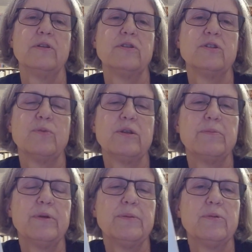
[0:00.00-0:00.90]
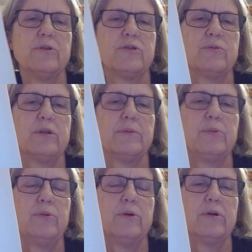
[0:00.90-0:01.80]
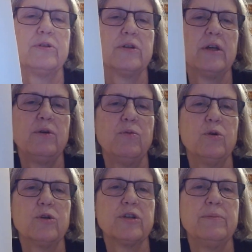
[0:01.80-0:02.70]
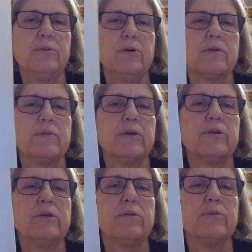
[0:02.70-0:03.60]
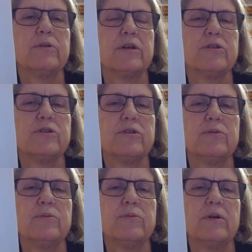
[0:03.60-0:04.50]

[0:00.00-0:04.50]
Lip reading: is why the paper is really poor. It's a wartime book. There you go. Tells you